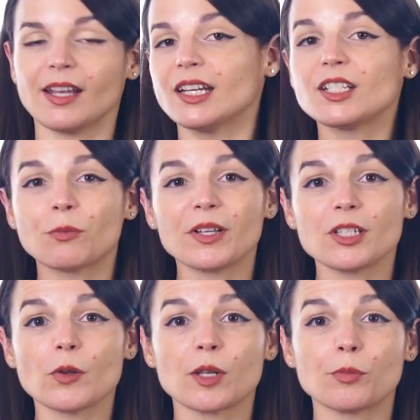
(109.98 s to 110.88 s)
And once
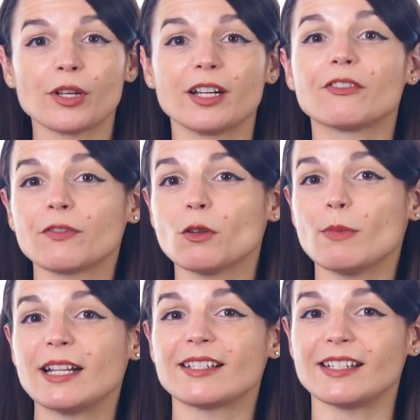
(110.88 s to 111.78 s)
you can put in a few
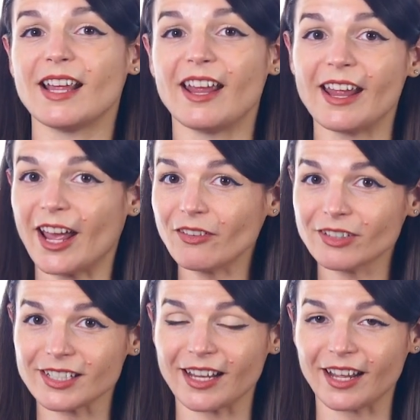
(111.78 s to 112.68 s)
minutes a day,
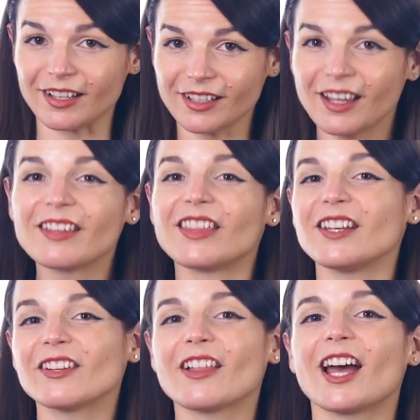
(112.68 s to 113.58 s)
every day, then
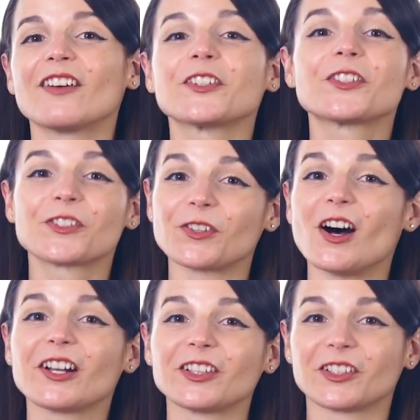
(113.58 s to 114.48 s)
you'll have a
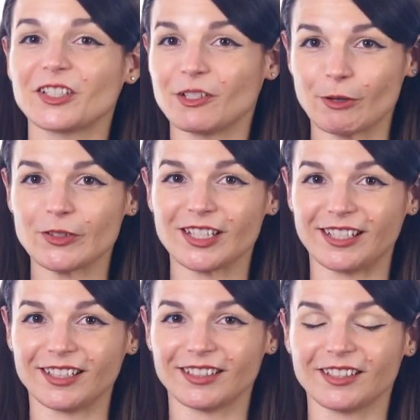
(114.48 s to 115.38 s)
strong learning
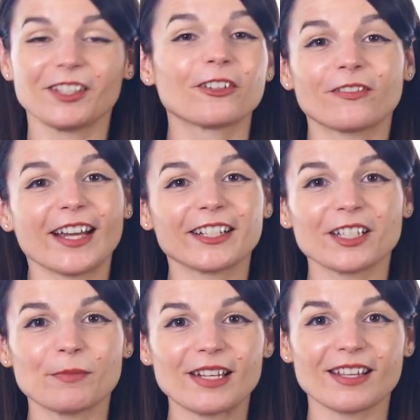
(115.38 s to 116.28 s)
routine. You'll
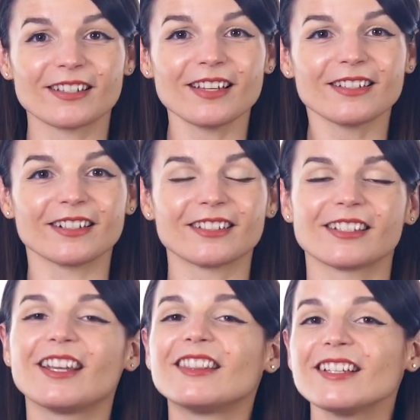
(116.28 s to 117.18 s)
finally be consistent,
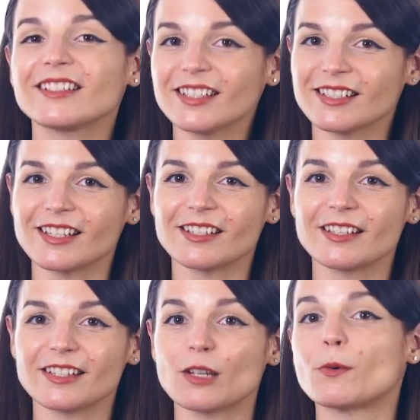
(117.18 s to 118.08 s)
and this
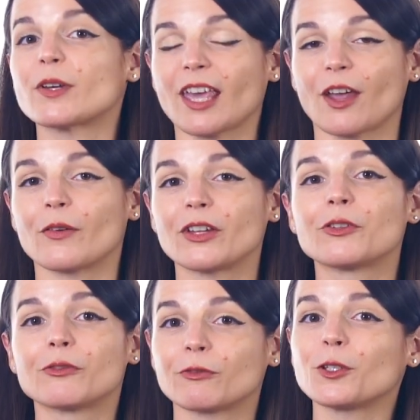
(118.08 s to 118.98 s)
consistency will carry you
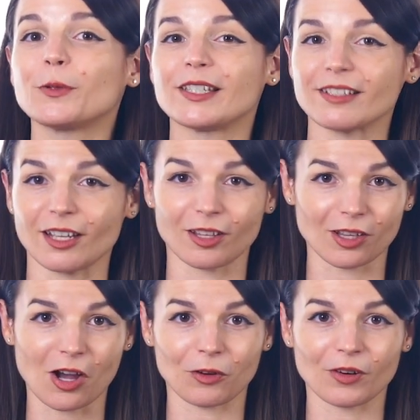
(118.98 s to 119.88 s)
to fluency in the
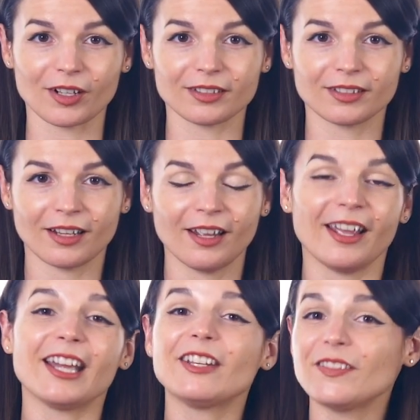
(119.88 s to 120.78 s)
long run.
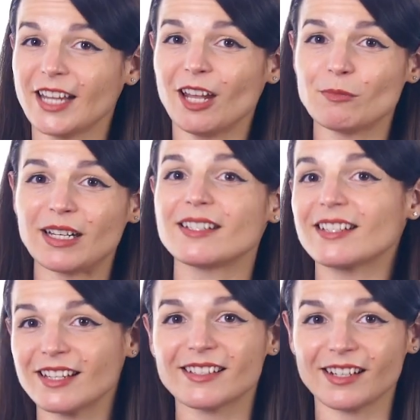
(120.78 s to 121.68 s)
And if 10 minutes
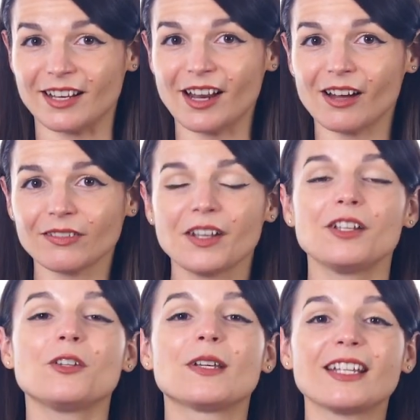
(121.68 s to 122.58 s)
isn't enough,
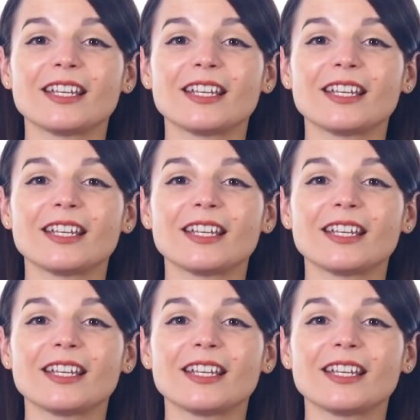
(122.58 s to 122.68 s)
you can